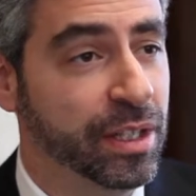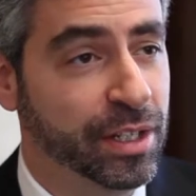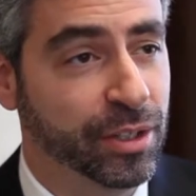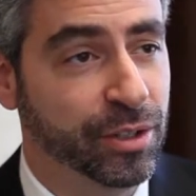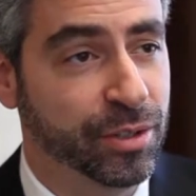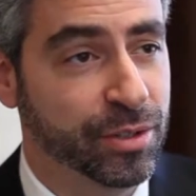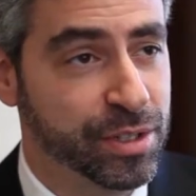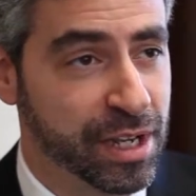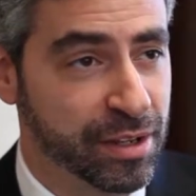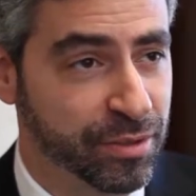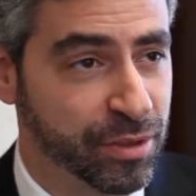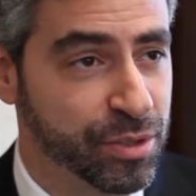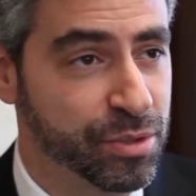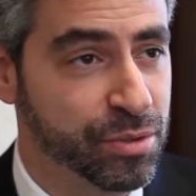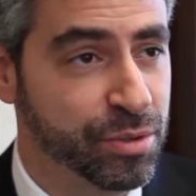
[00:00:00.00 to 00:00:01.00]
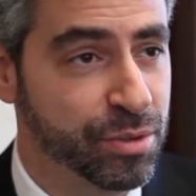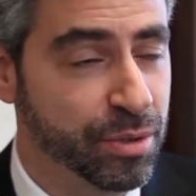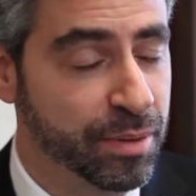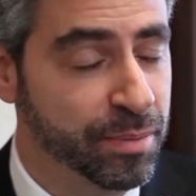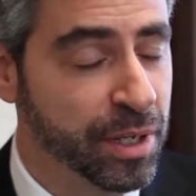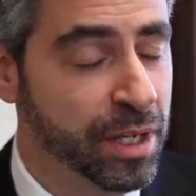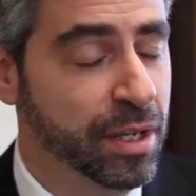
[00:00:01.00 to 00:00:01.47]
that occurs after
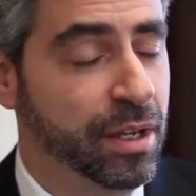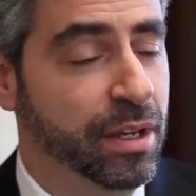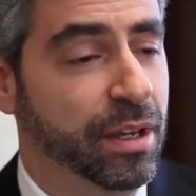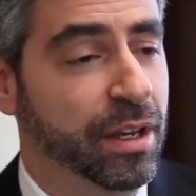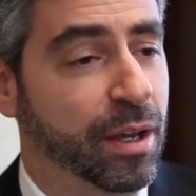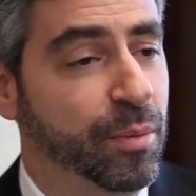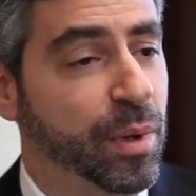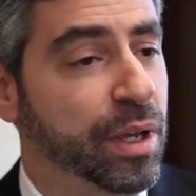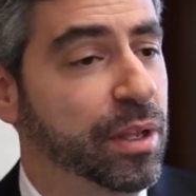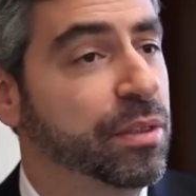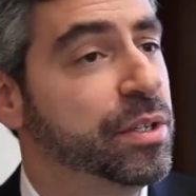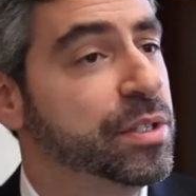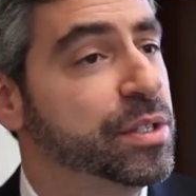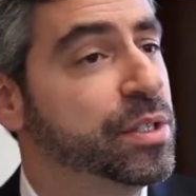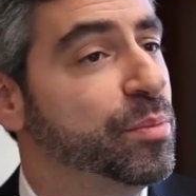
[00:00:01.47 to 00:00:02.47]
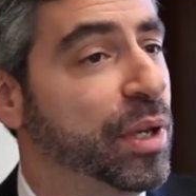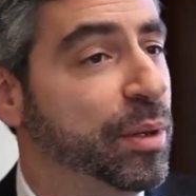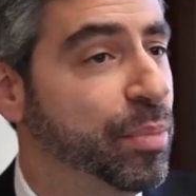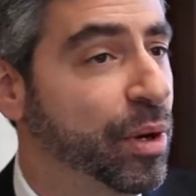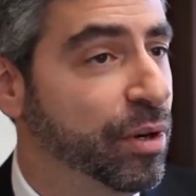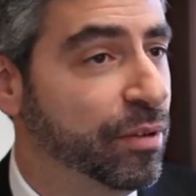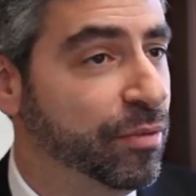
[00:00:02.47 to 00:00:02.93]
surgery. This is a big
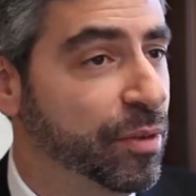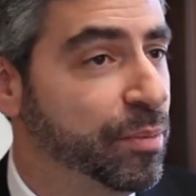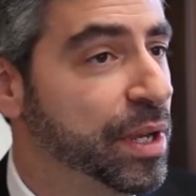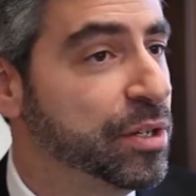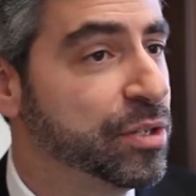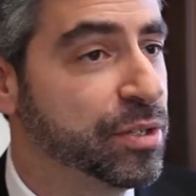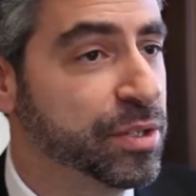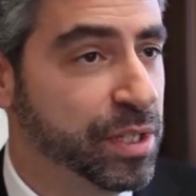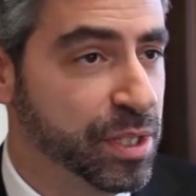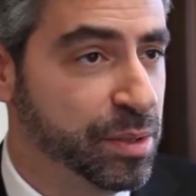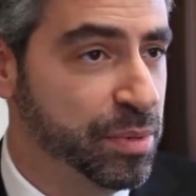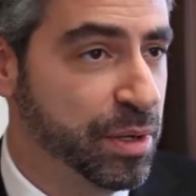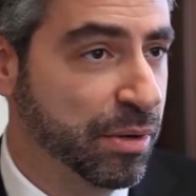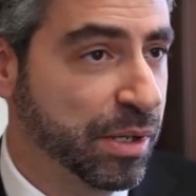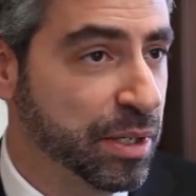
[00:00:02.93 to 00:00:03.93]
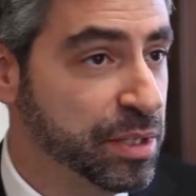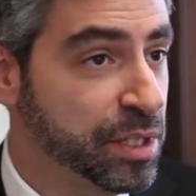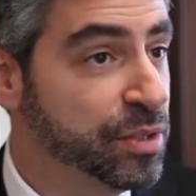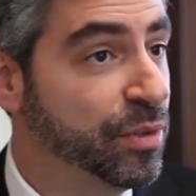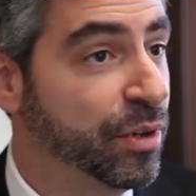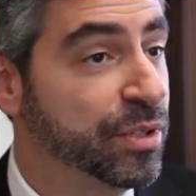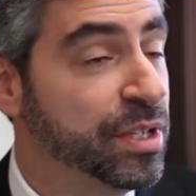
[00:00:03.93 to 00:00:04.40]
part of the patient's experience as
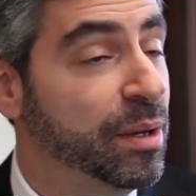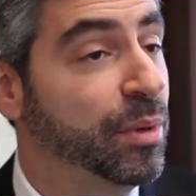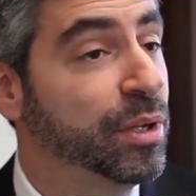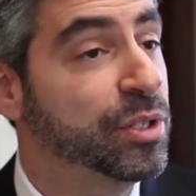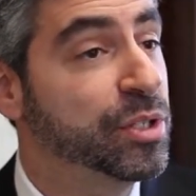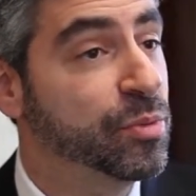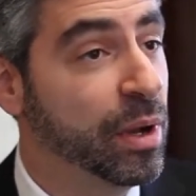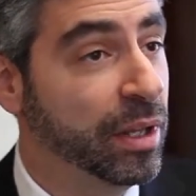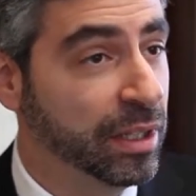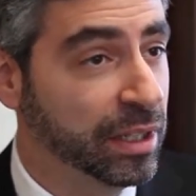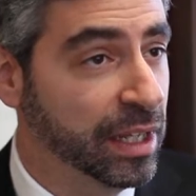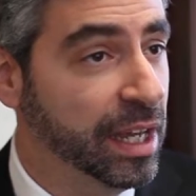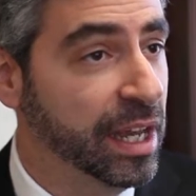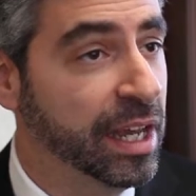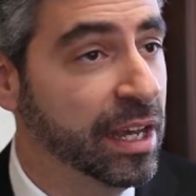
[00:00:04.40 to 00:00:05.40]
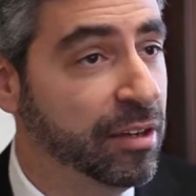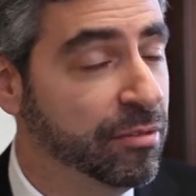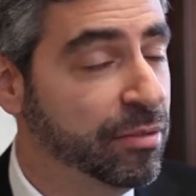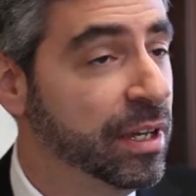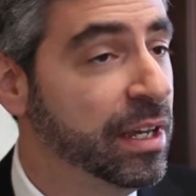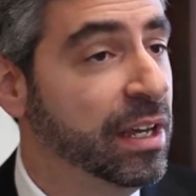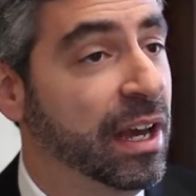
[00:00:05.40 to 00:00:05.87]
far as how much swelling they have,
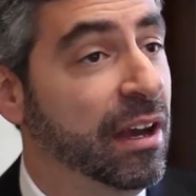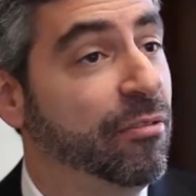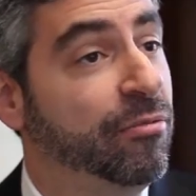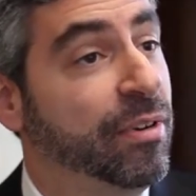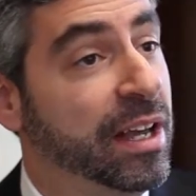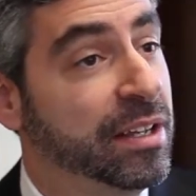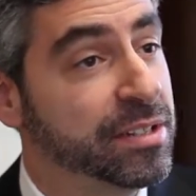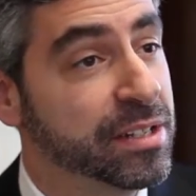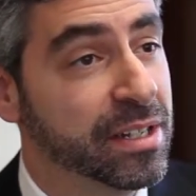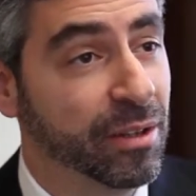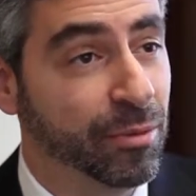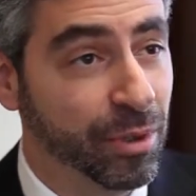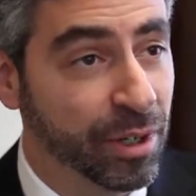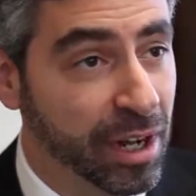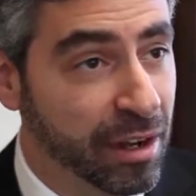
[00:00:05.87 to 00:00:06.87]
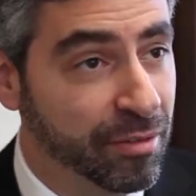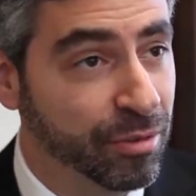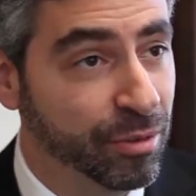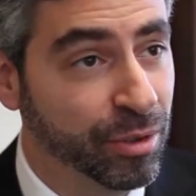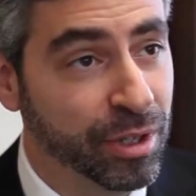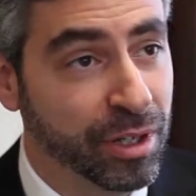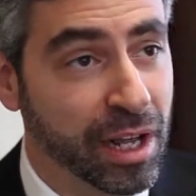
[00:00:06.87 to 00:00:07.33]
how fast they'll
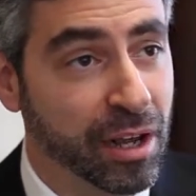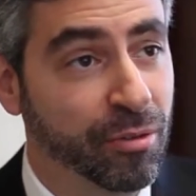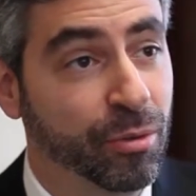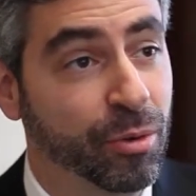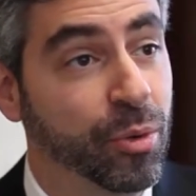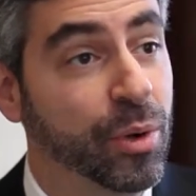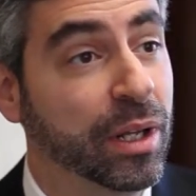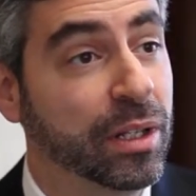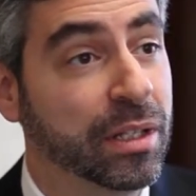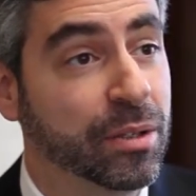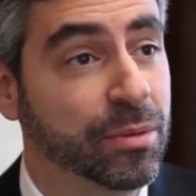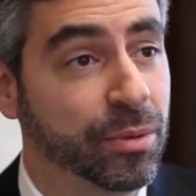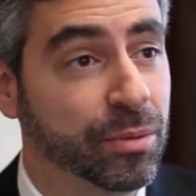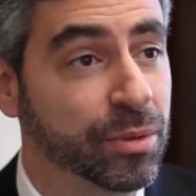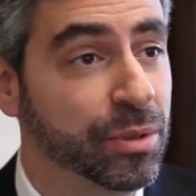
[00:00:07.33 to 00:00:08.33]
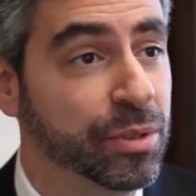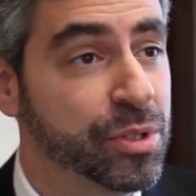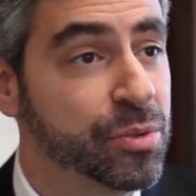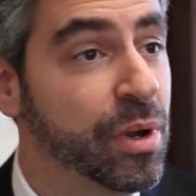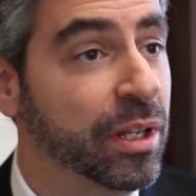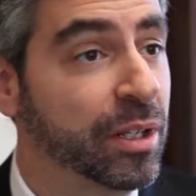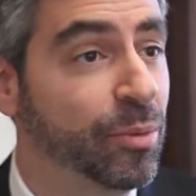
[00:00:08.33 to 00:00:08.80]
recover, and how quickly the
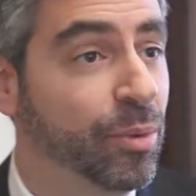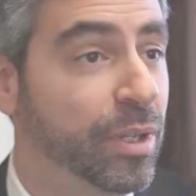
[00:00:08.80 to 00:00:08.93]
swelling will